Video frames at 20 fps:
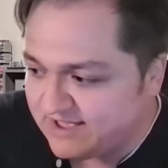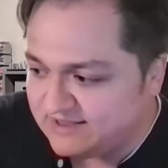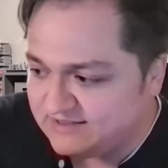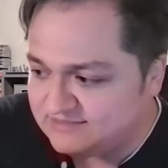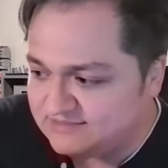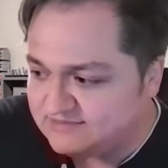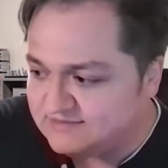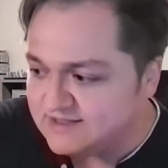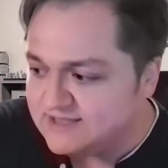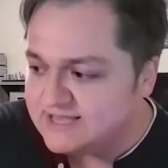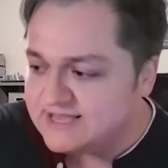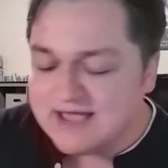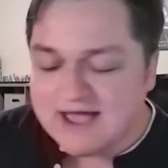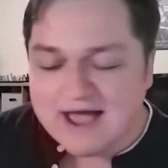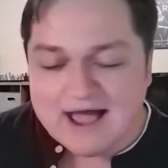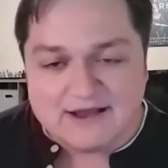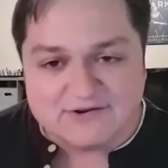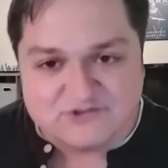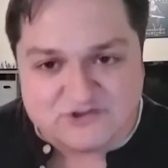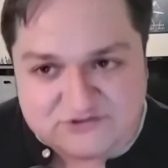I
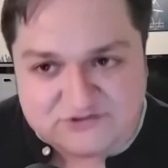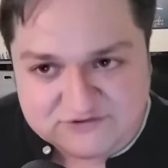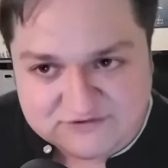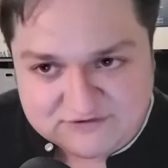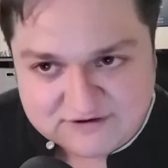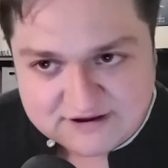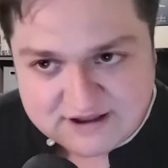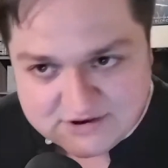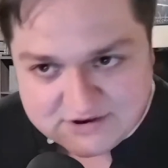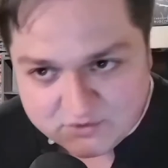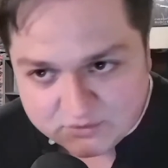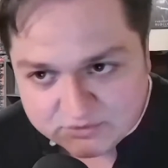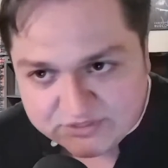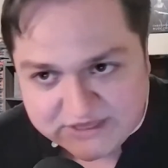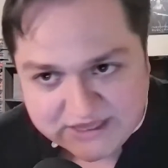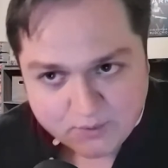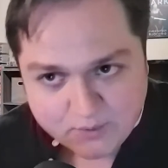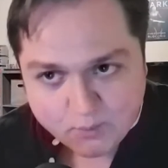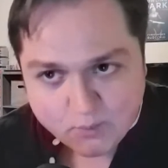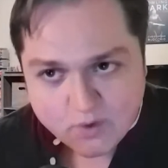don't
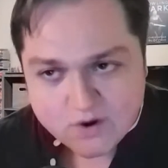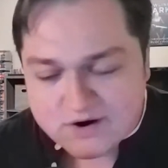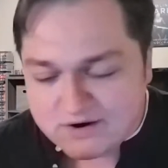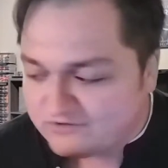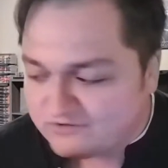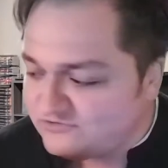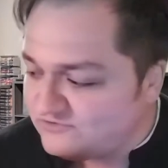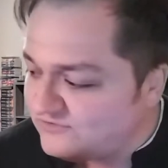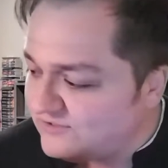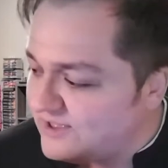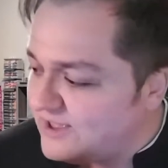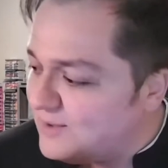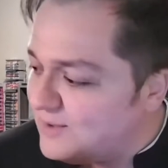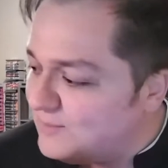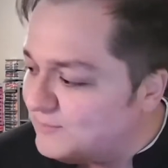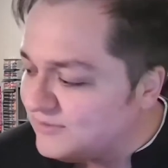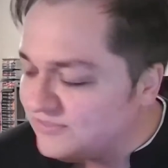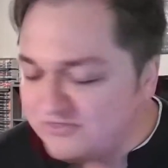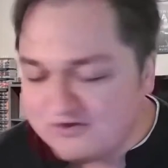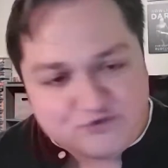think it worked,
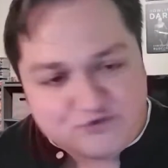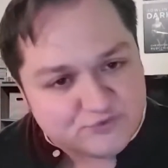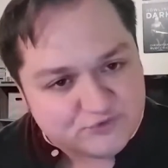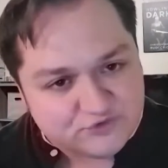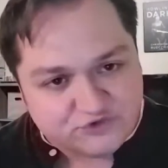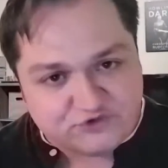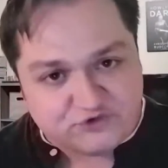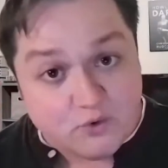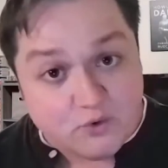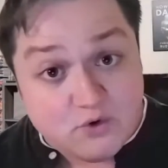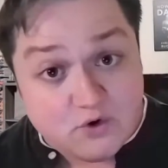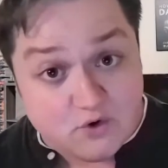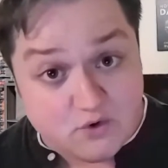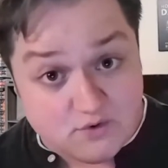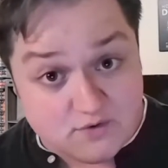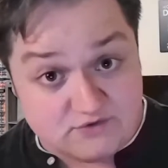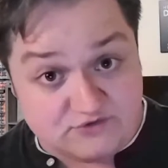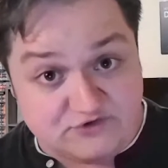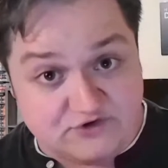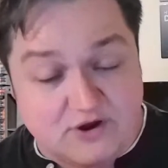but this was so
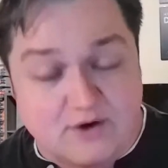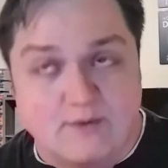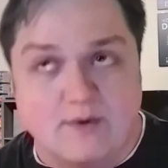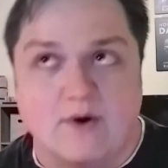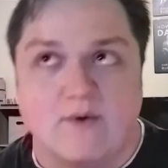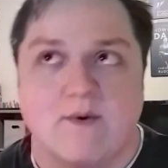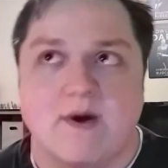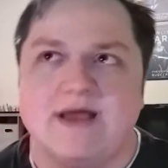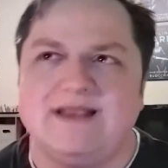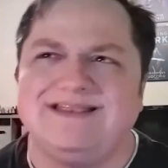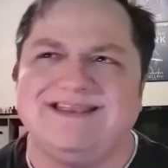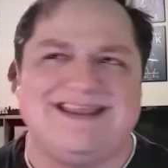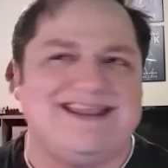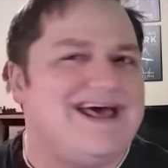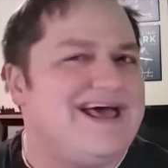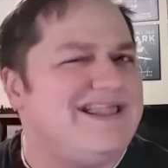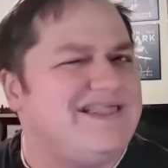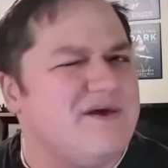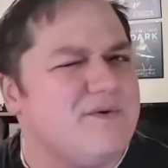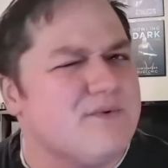Kurosawa, right?
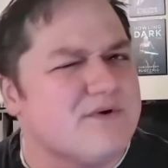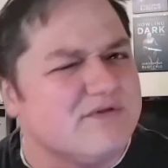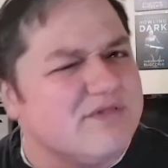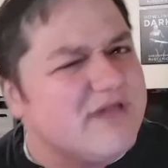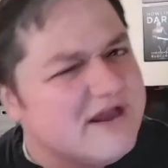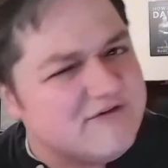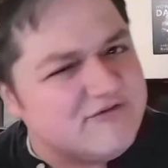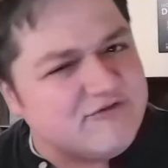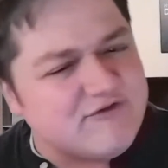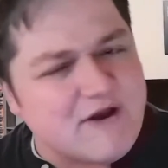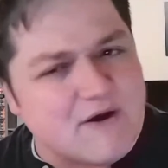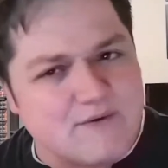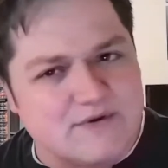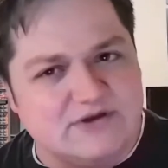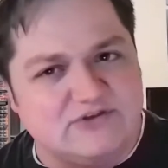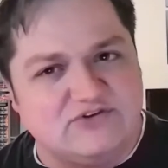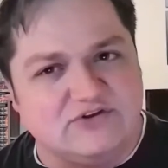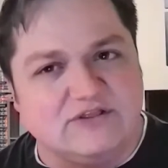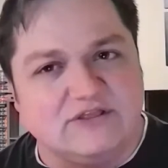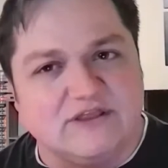And they were
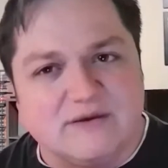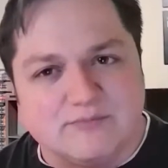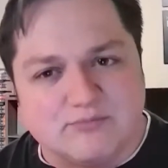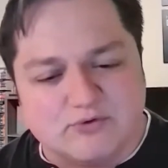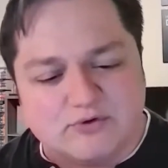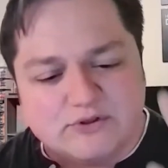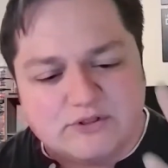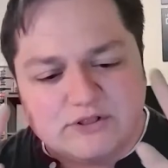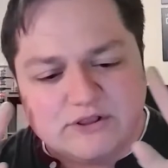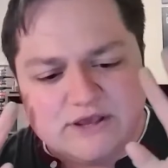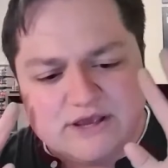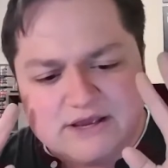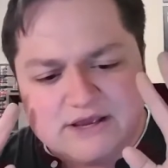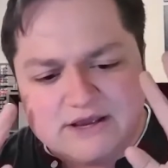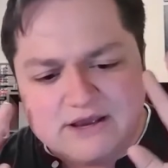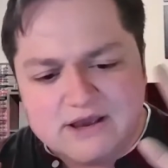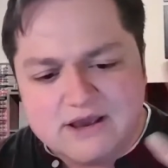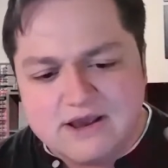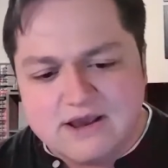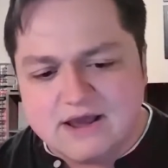very
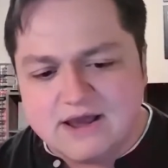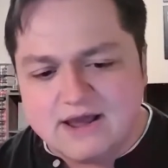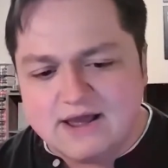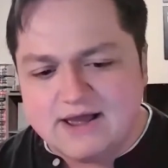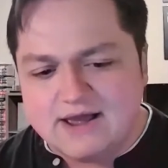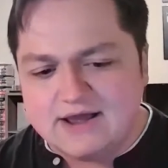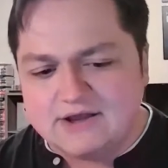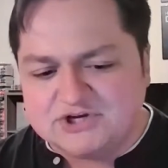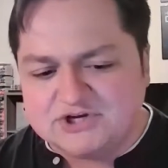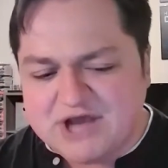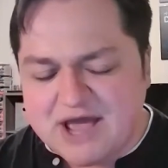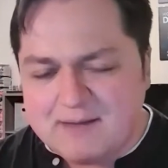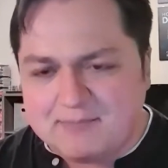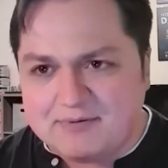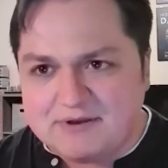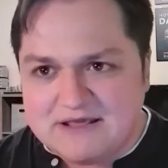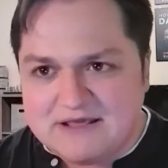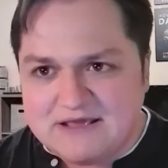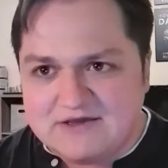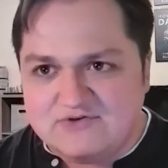deliberately
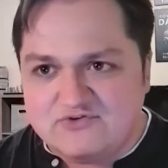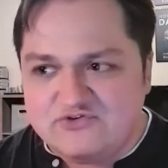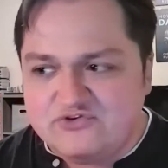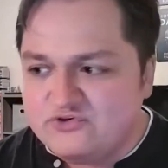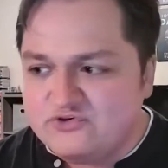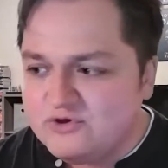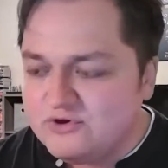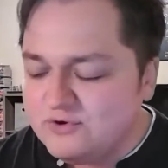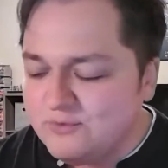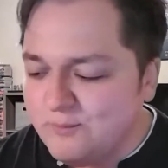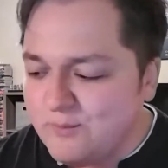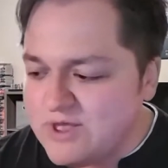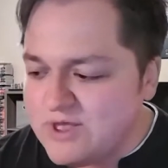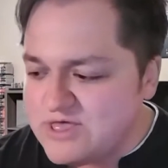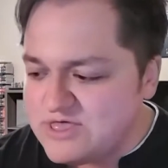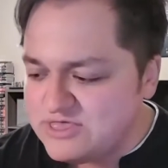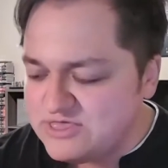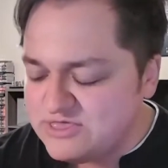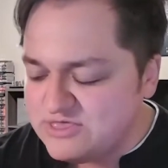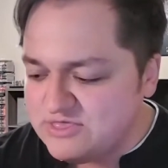Japanese
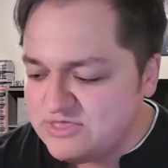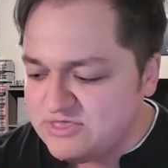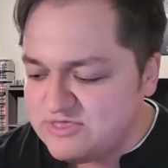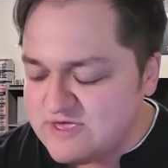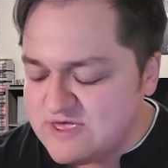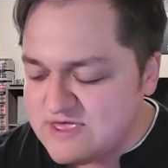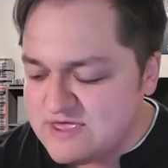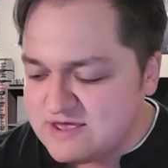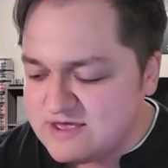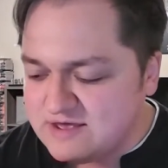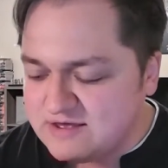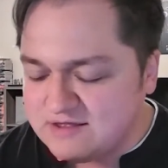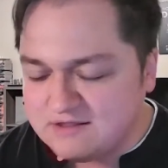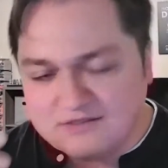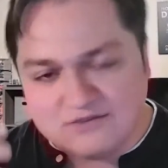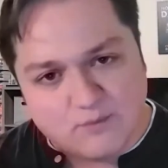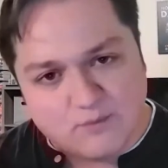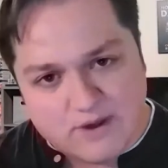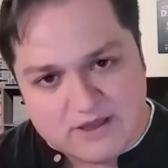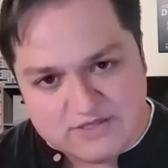with
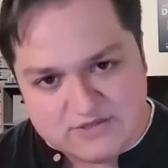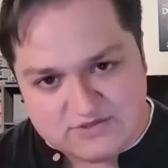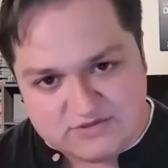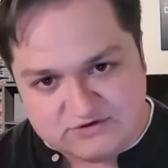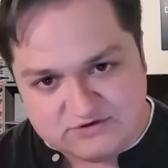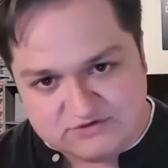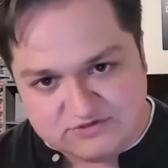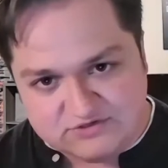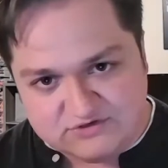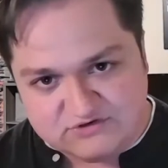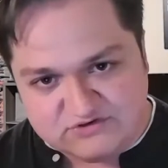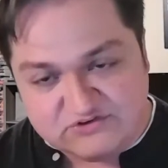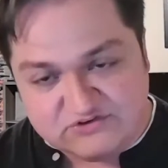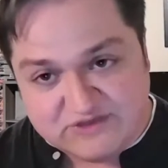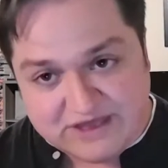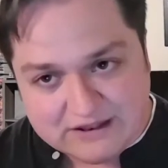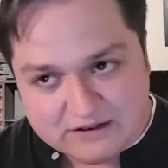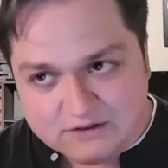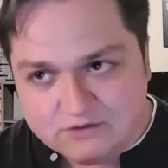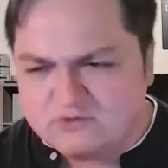the way that the
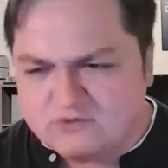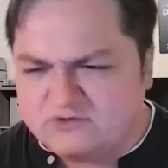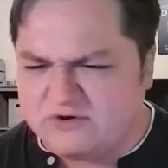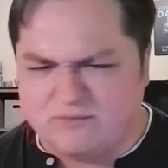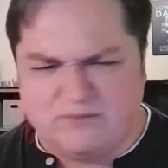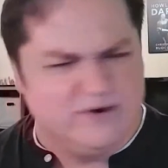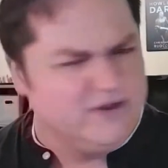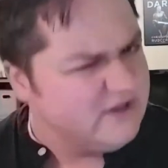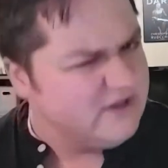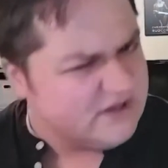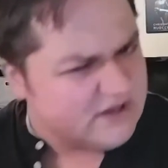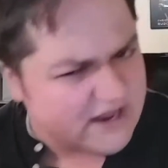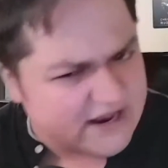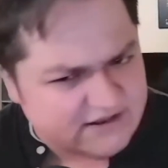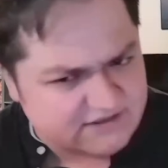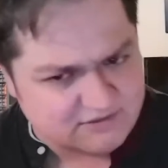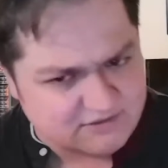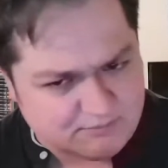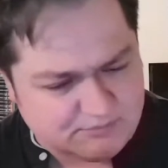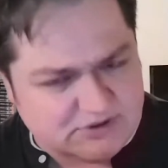set looked. I really
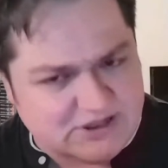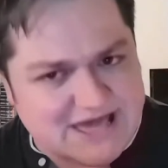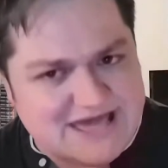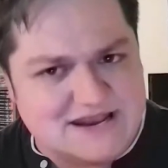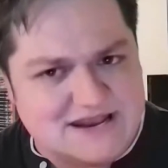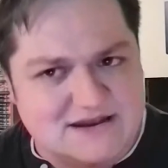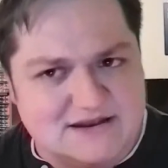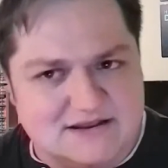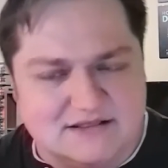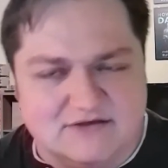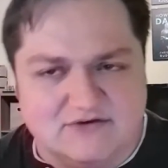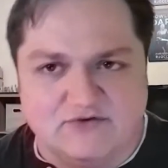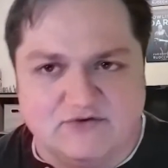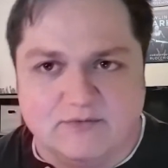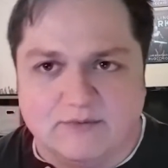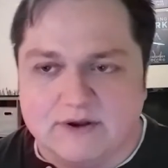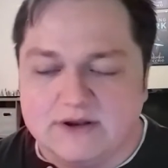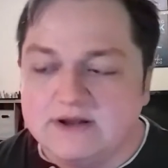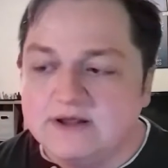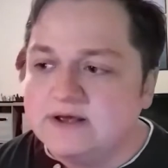liked the planet in this one.